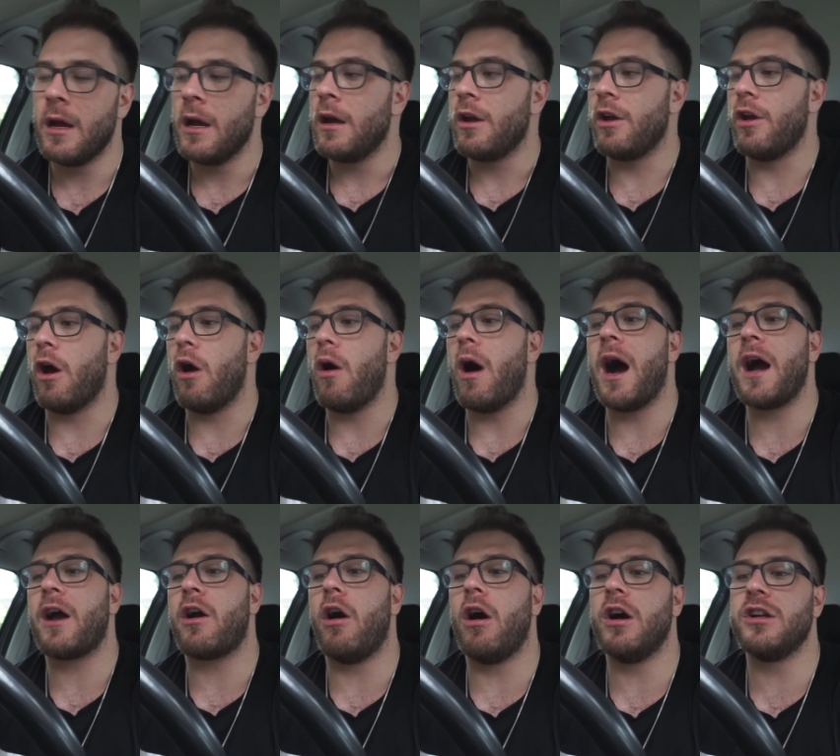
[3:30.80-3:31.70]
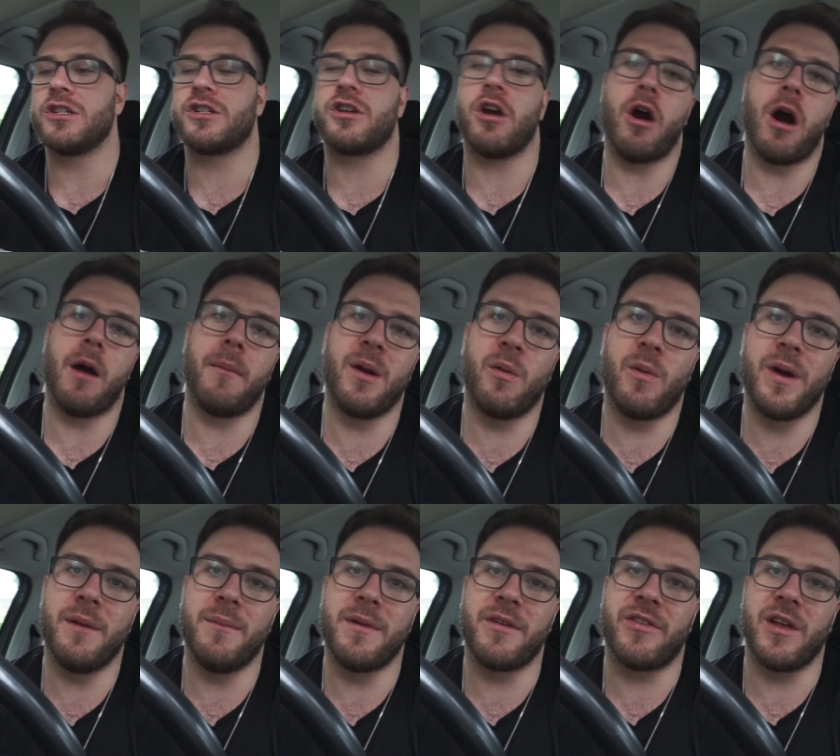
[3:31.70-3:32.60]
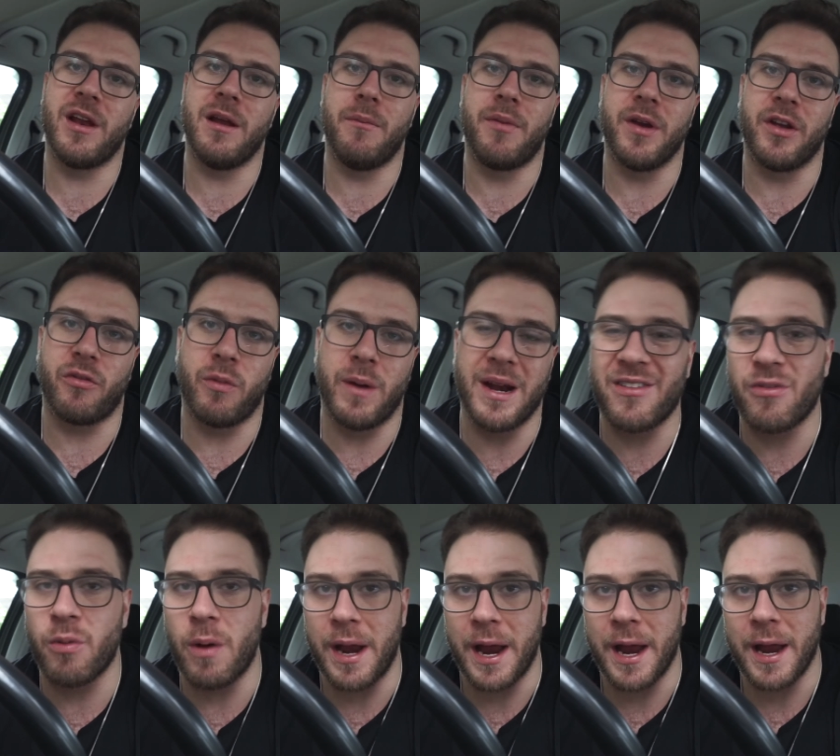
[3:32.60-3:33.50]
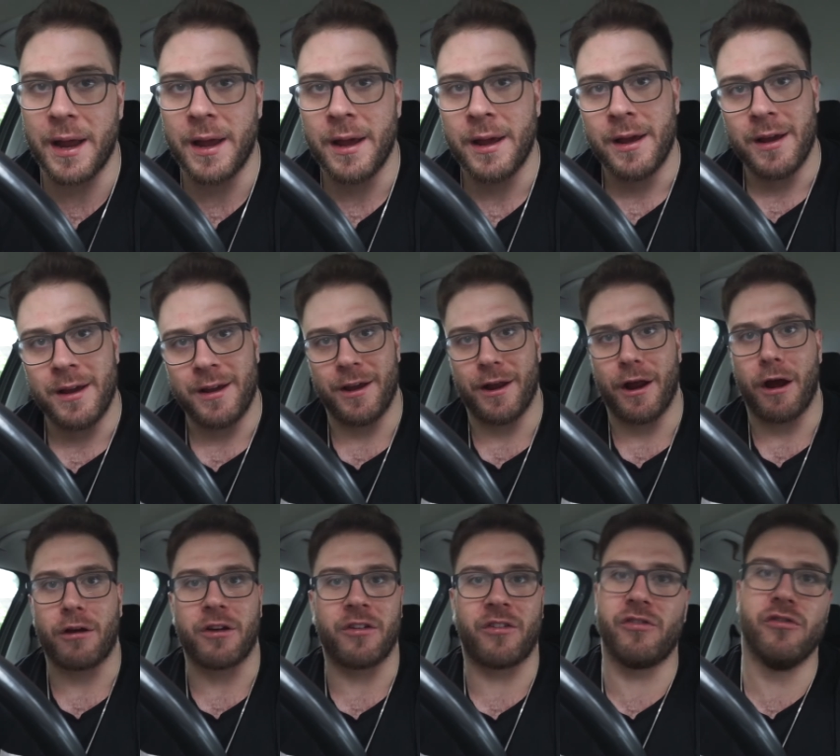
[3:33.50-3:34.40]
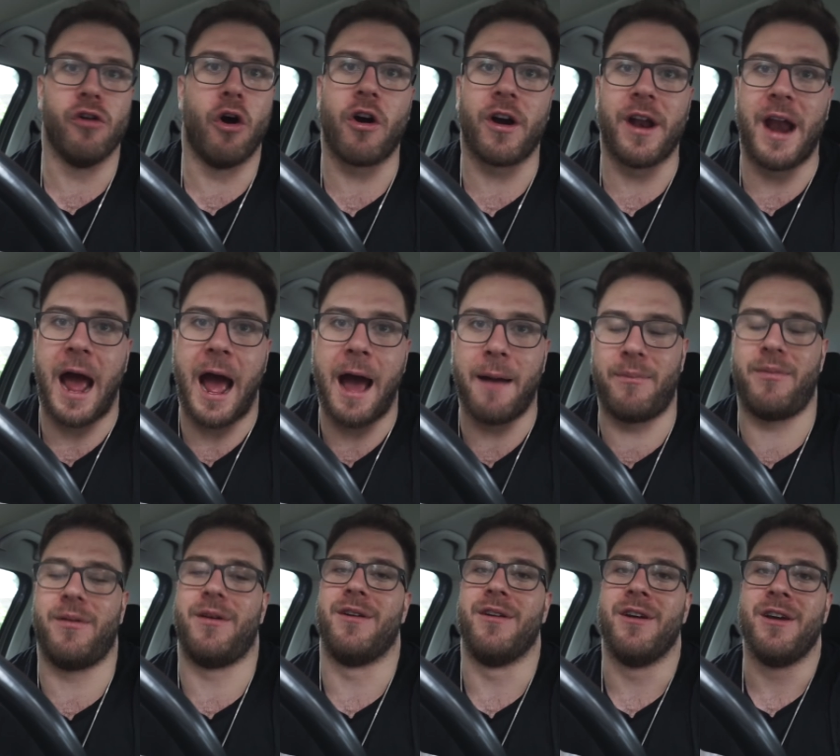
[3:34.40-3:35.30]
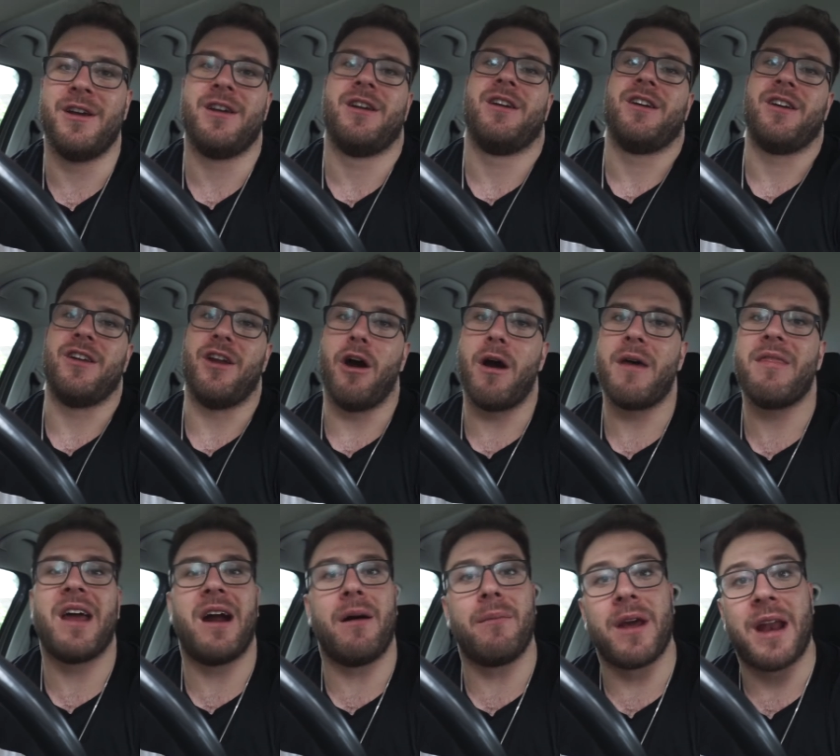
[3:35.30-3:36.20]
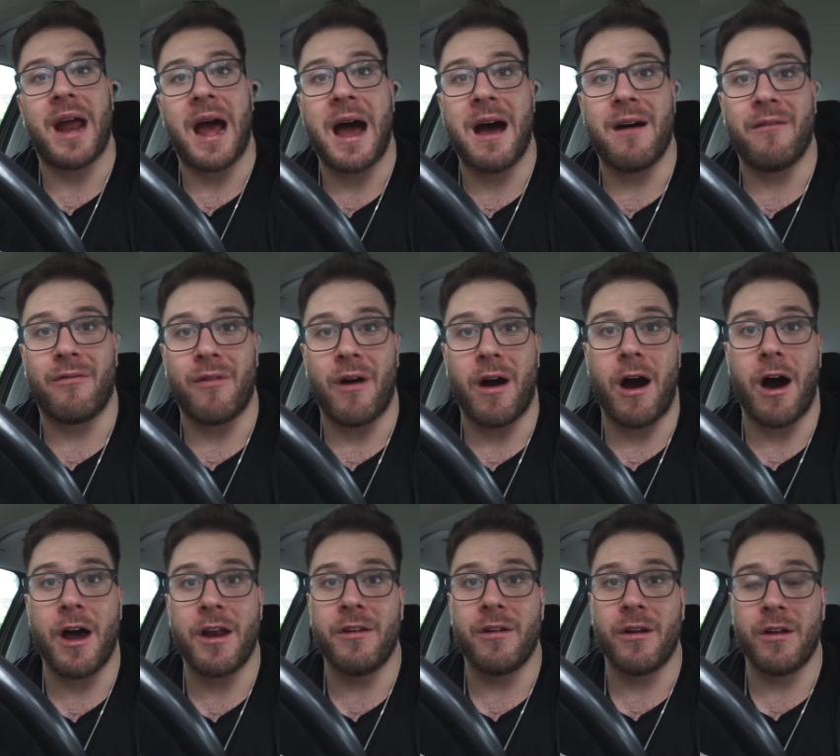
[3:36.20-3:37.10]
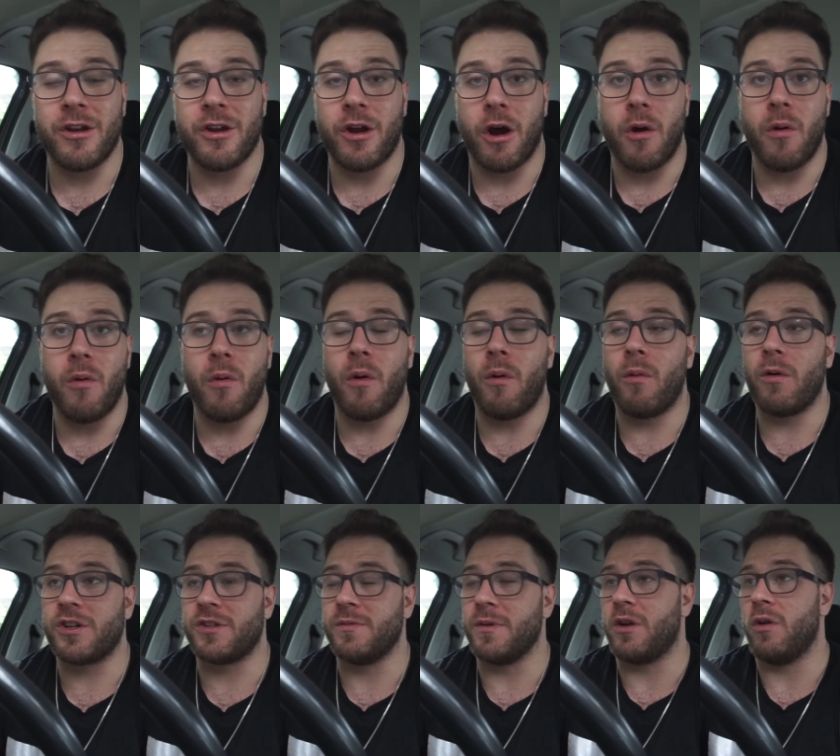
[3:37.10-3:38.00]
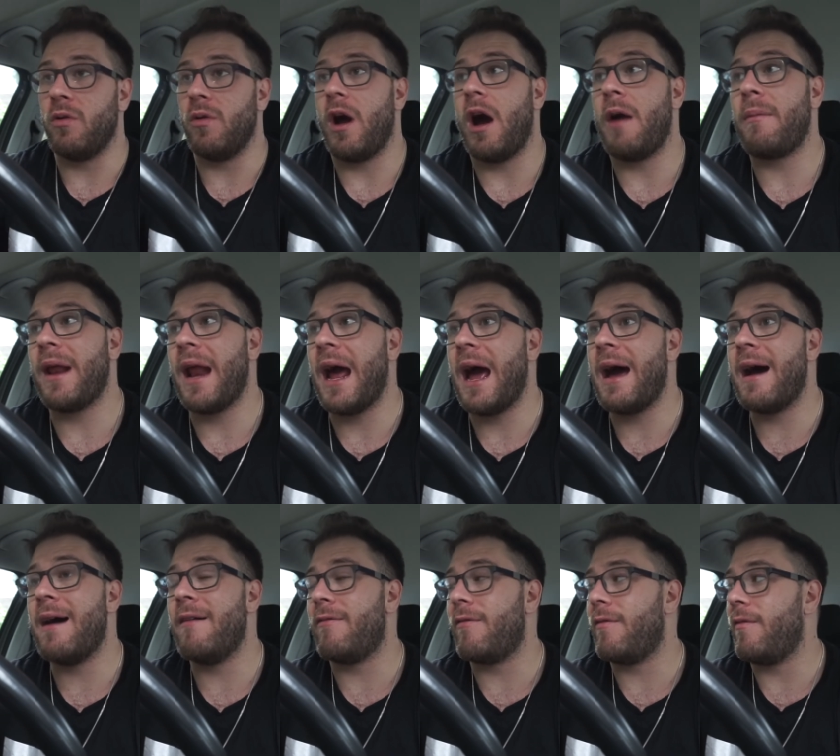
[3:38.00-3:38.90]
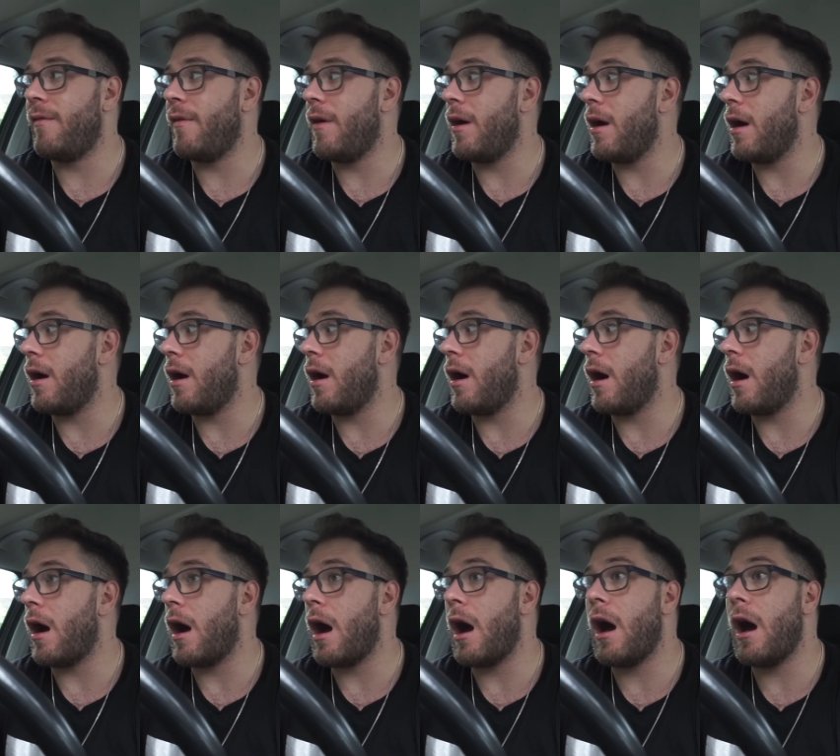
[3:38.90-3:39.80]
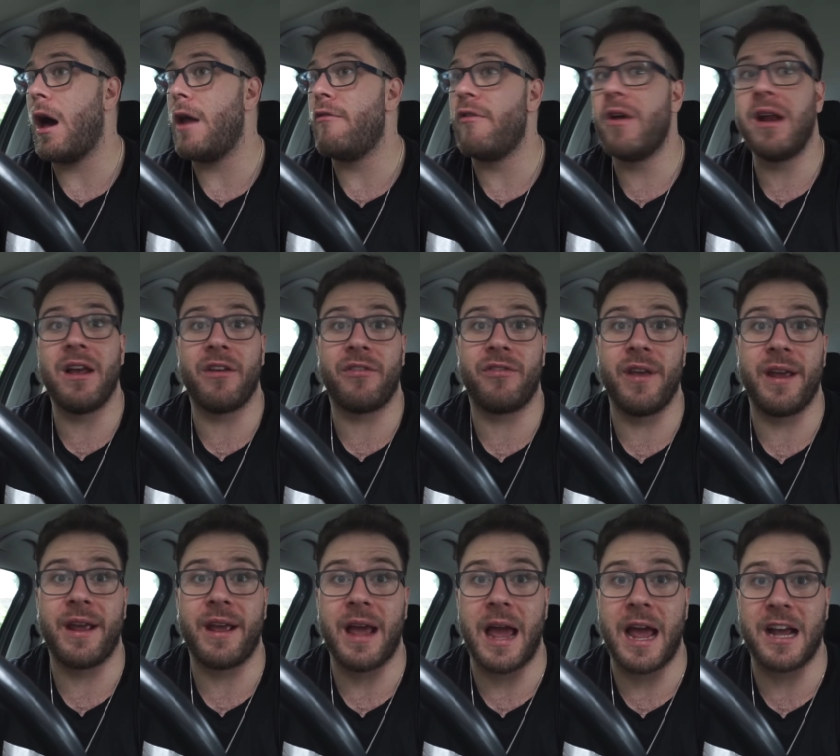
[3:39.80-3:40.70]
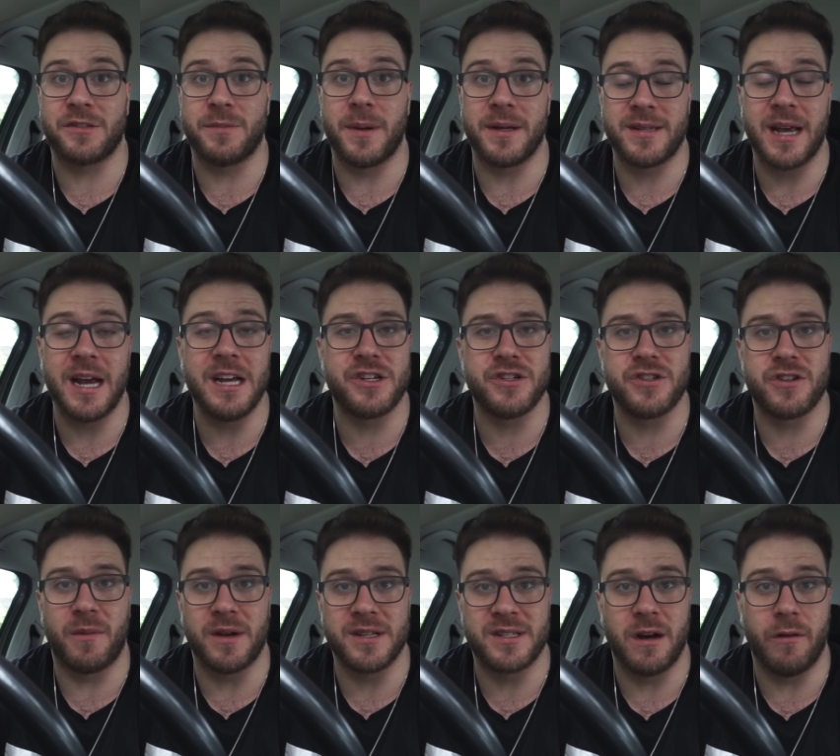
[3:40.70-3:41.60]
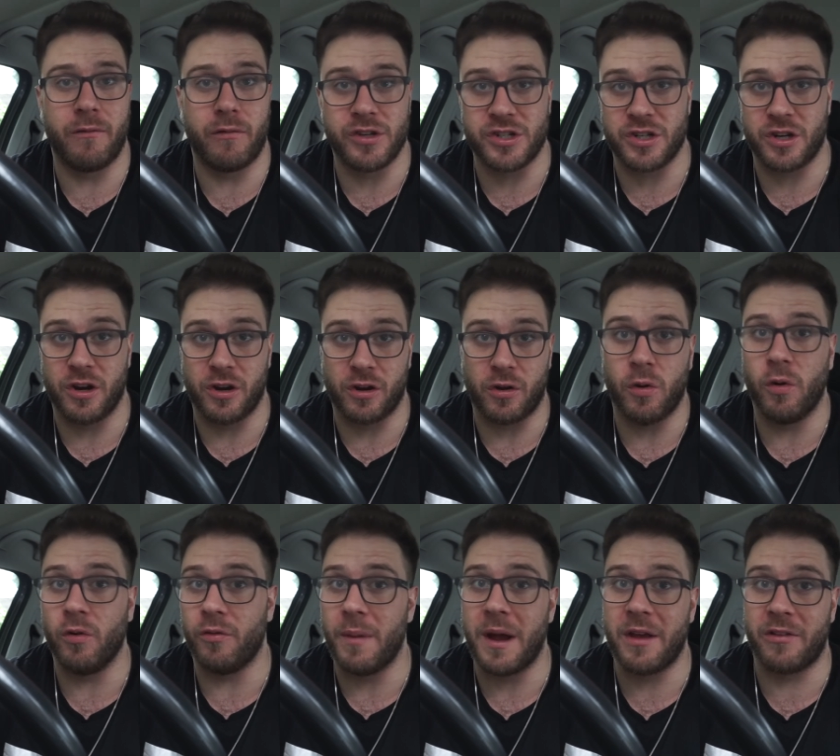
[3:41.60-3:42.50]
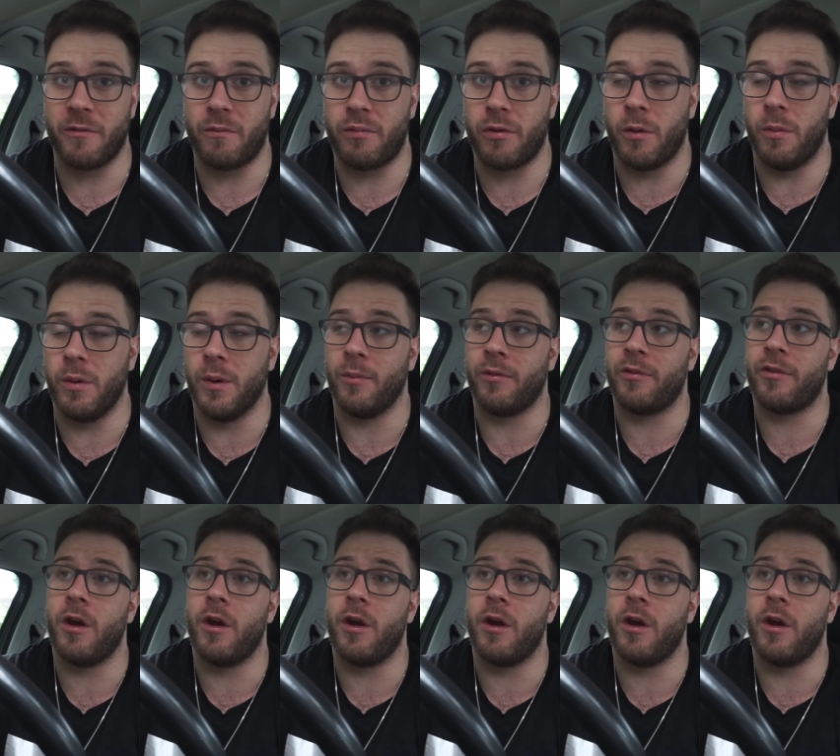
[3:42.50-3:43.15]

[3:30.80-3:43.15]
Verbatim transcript: You know, I can't just go, I'm going to win a Mr. Olympia 2020, you know, because it's not going to happen, you know, and then I'm going to have, I'm going to have unrealistic expectations of myself, which are going to cause massive problems.